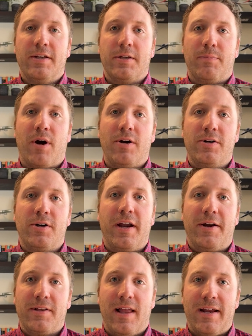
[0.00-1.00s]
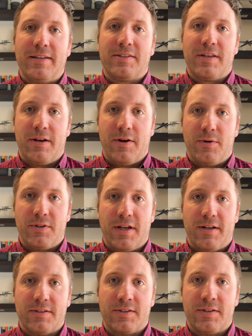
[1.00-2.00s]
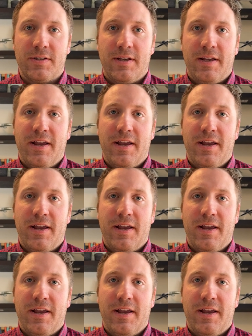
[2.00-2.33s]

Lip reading: to partner airlines and hotels.